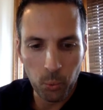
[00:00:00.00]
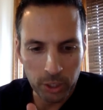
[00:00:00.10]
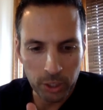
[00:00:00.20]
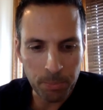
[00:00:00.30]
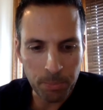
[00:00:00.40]

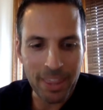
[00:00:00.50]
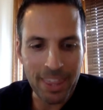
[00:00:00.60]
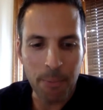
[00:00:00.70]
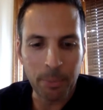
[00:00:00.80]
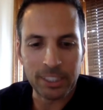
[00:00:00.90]
spend
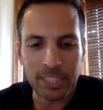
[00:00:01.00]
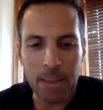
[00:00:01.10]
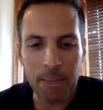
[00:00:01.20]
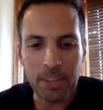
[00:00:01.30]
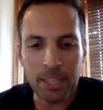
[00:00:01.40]
that much
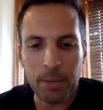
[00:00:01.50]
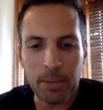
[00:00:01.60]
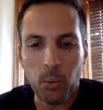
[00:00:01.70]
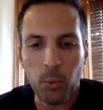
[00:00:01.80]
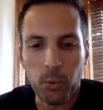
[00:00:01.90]
time to think
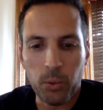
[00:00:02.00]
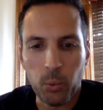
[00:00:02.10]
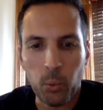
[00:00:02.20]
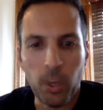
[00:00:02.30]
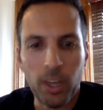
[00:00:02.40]
about
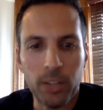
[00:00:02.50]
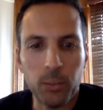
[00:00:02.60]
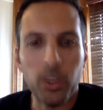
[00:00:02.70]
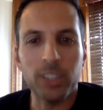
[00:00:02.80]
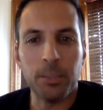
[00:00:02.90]
what
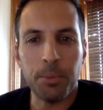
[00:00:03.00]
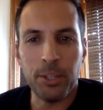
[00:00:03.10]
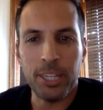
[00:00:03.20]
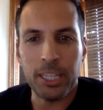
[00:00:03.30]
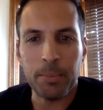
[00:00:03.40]
is going to
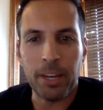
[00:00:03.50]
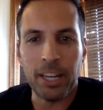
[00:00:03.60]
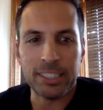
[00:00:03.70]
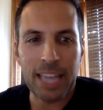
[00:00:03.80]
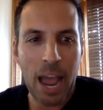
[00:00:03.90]
be unique about
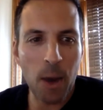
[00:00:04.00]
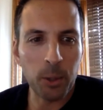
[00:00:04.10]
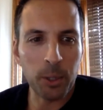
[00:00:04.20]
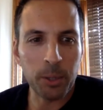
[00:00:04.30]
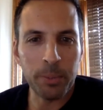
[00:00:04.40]
us? How
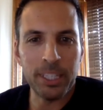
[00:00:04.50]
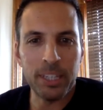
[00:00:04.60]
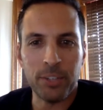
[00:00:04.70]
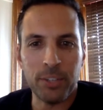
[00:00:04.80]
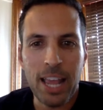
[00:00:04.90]
are we going to be
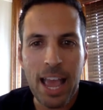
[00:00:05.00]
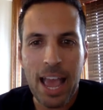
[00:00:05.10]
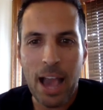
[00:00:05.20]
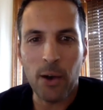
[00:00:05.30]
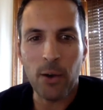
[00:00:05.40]
different?
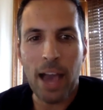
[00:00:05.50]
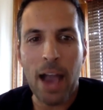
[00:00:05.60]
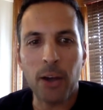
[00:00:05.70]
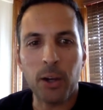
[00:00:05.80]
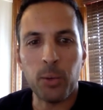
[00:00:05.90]

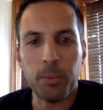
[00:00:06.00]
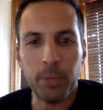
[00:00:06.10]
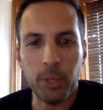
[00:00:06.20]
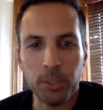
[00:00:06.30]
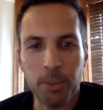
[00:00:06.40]
How can we
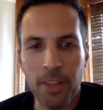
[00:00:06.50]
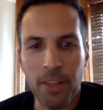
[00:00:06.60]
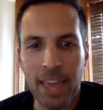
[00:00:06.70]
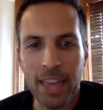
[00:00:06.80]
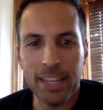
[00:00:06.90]
build
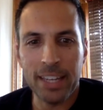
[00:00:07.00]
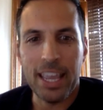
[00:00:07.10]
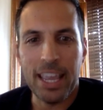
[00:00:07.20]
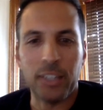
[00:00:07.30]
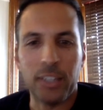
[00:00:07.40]
upon that
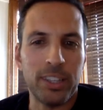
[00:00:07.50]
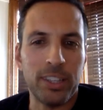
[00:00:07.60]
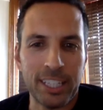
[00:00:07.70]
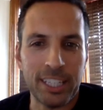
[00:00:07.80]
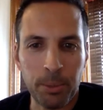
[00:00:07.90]
and
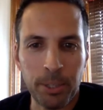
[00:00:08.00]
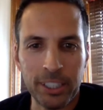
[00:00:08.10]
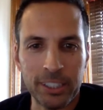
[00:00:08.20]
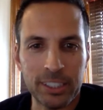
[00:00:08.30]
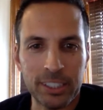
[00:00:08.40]
create the
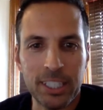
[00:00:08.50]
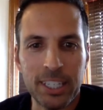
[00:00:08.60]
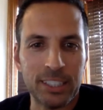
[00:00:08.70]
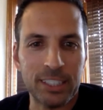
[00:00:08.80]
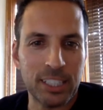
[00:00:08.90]
experience,
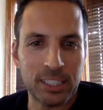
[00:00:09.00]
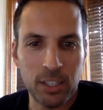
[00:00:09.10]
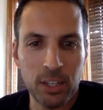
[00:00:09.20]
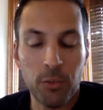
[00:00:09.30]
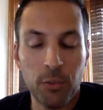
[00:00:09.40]
not
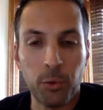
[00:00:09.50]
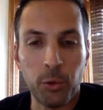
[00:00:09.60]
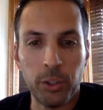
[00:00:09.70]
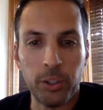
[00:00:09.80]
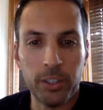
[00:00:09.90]
just
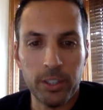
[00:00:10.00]
for